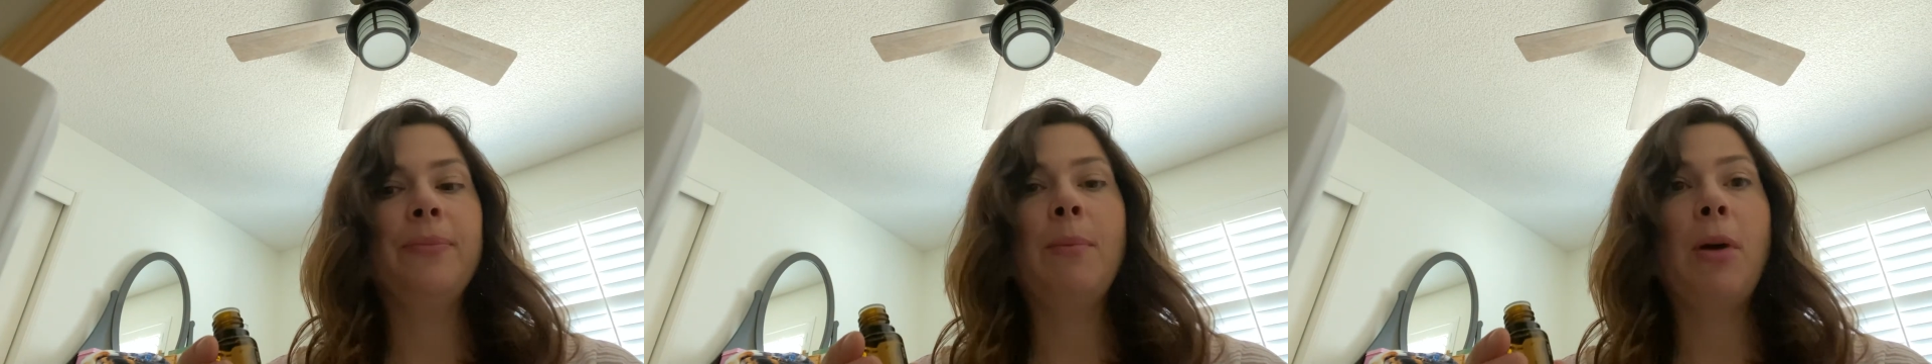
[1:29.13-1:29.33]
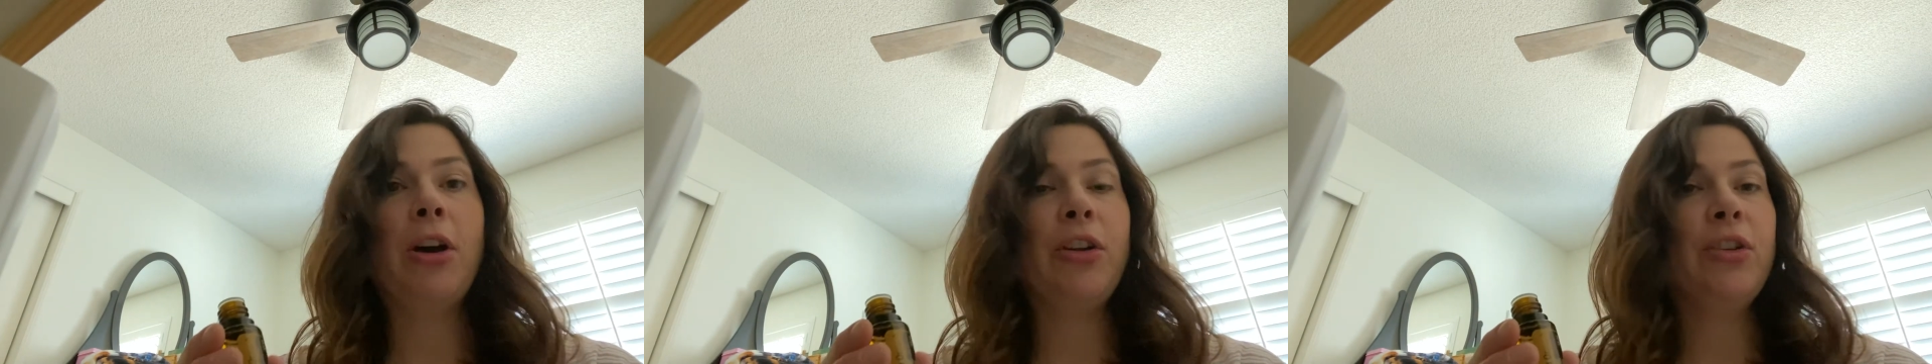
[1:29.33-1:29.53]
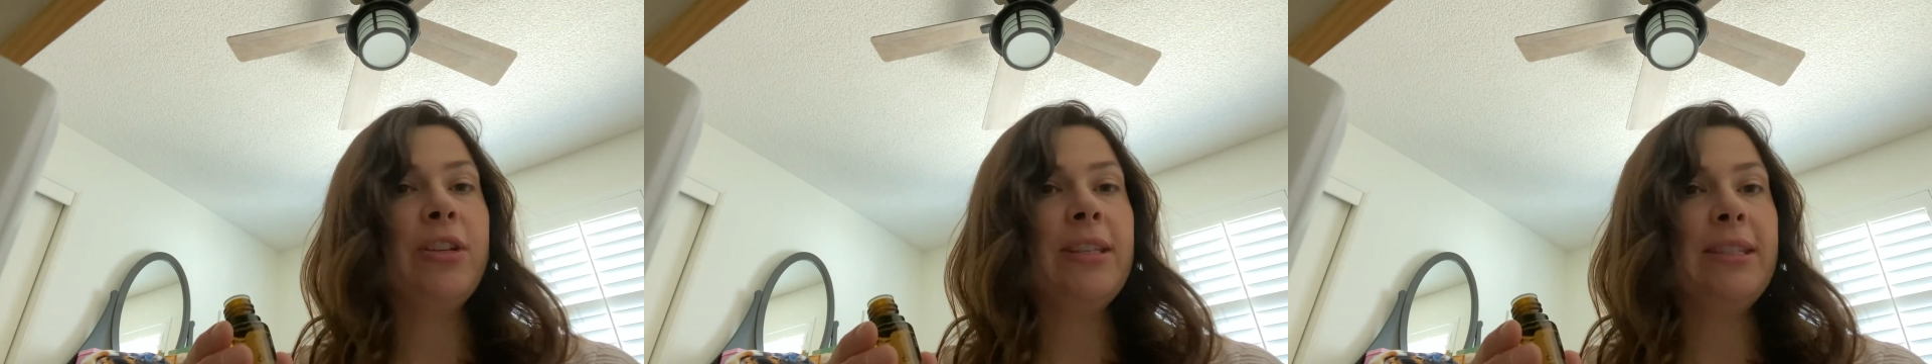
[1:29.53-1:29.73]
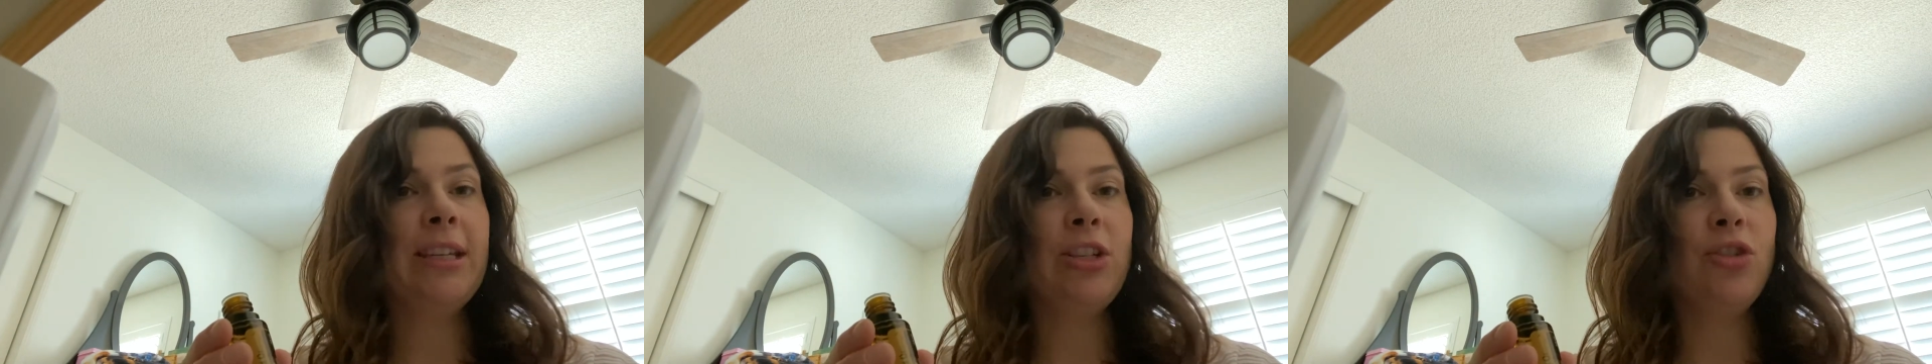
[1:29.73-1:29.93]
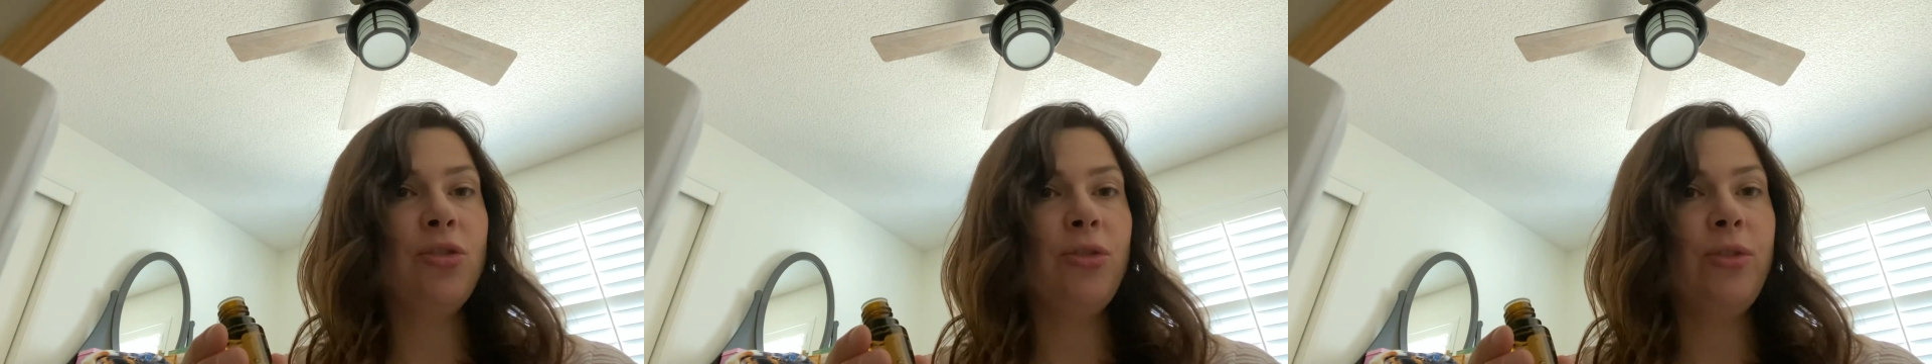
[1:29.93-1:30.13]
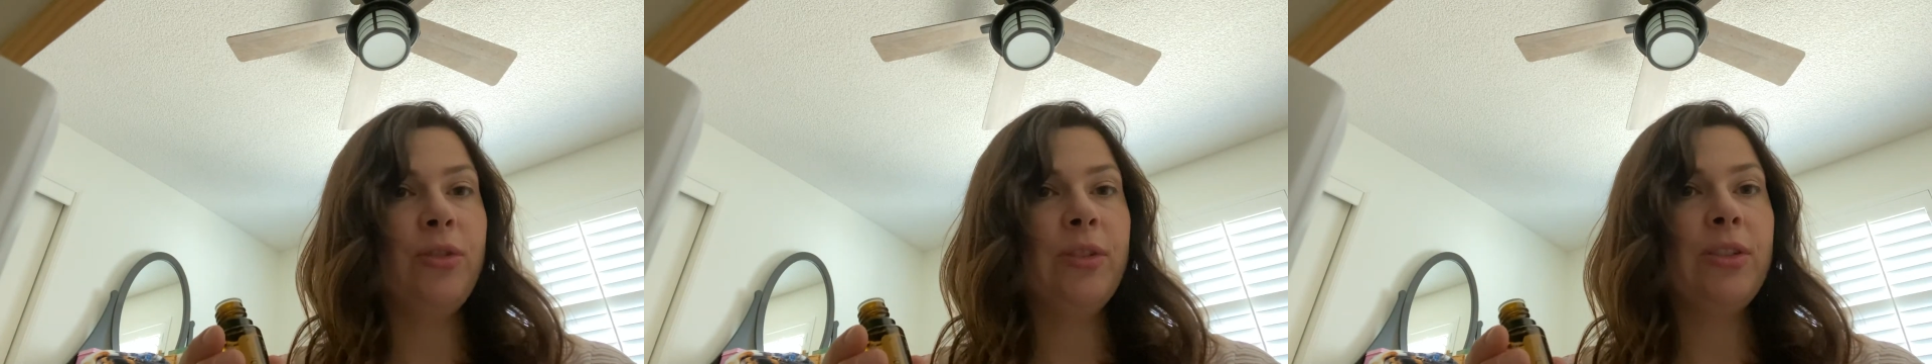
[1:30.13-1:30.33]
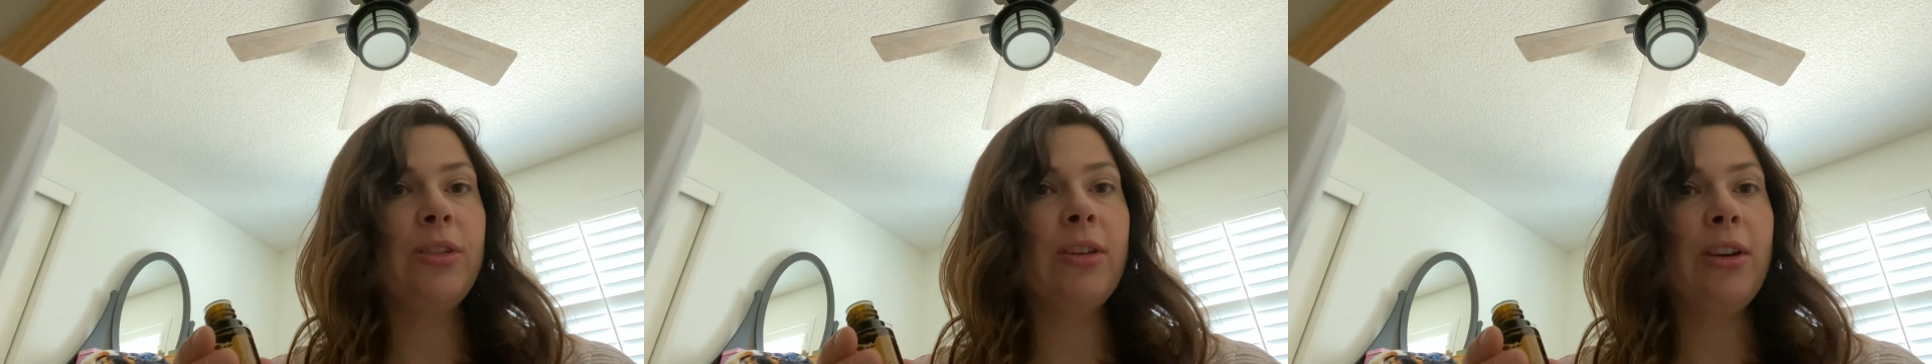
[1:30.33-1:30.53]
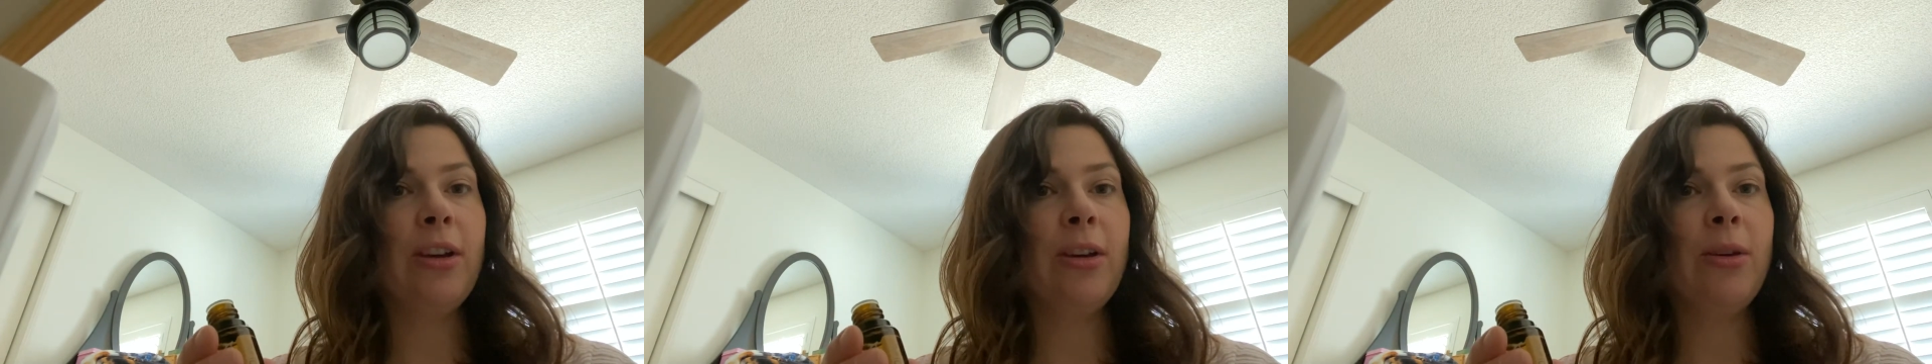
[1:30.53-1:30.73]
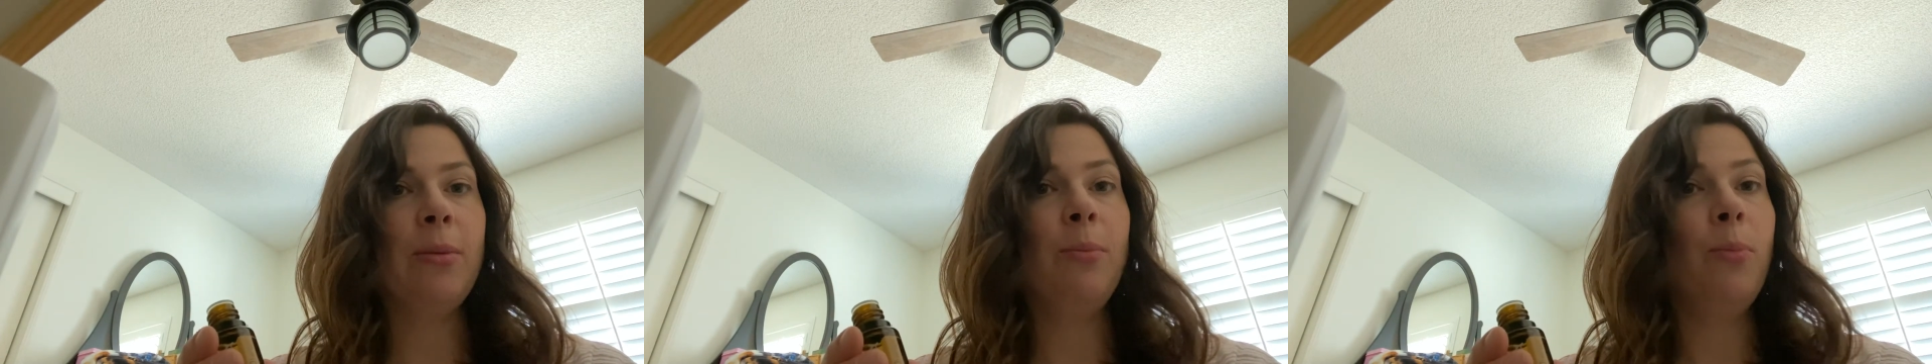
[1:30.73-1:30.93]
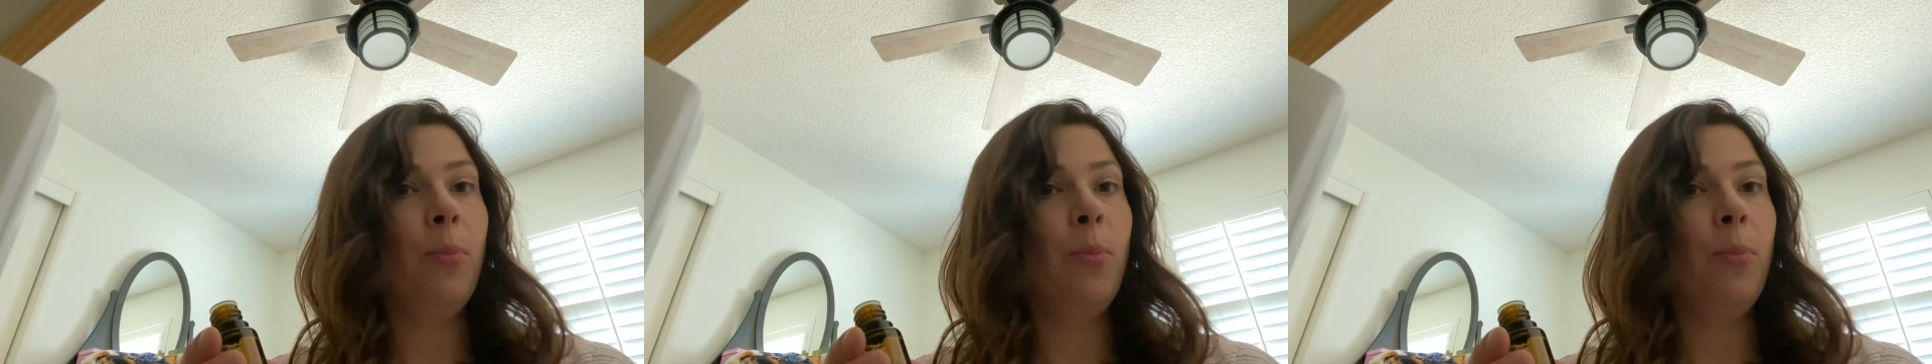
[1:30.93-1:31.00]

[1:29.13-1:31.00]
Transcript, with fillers: Modern Essentials uh,